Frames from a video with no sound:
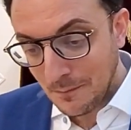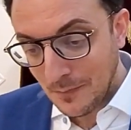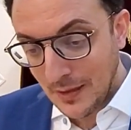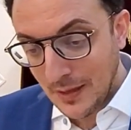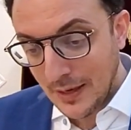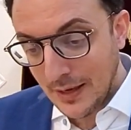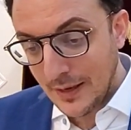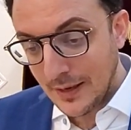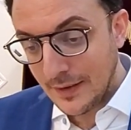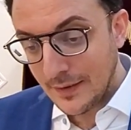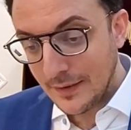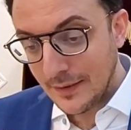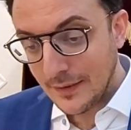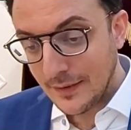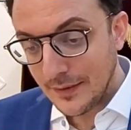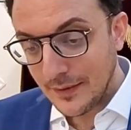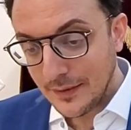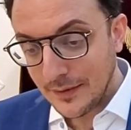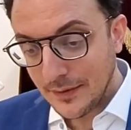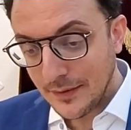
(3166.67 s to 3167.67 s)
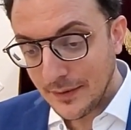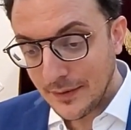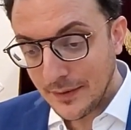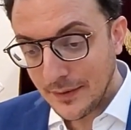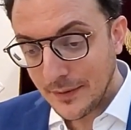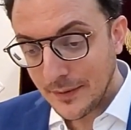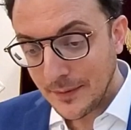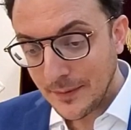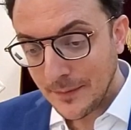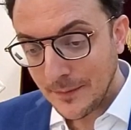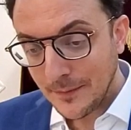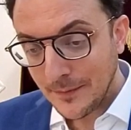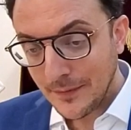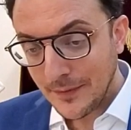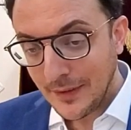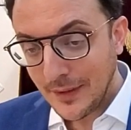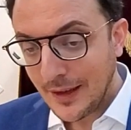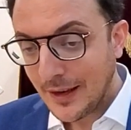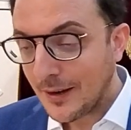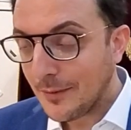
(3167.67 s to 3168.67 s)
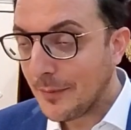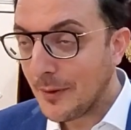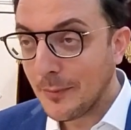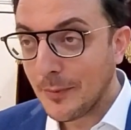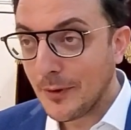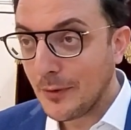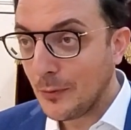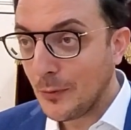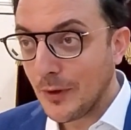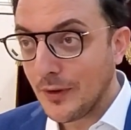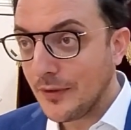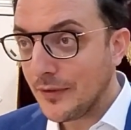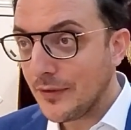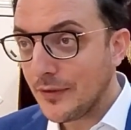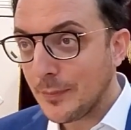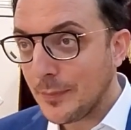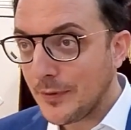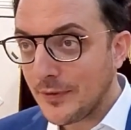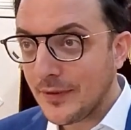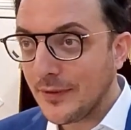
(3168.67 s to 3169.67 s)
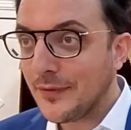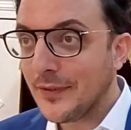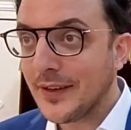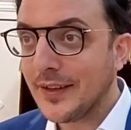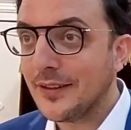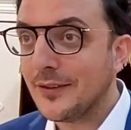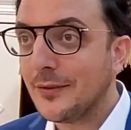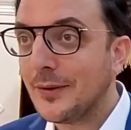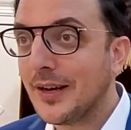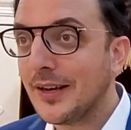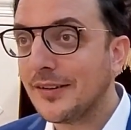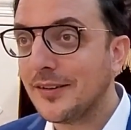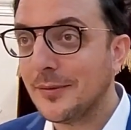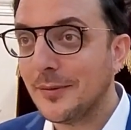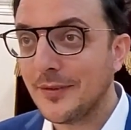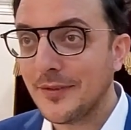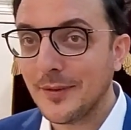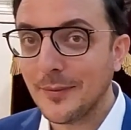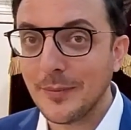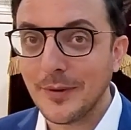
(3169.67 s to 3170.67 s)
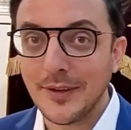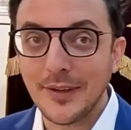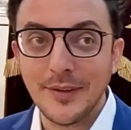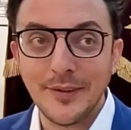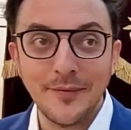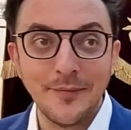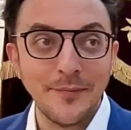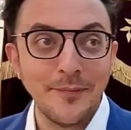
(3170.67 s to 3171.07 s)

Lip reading: And I remember in one specific interaction with somebody,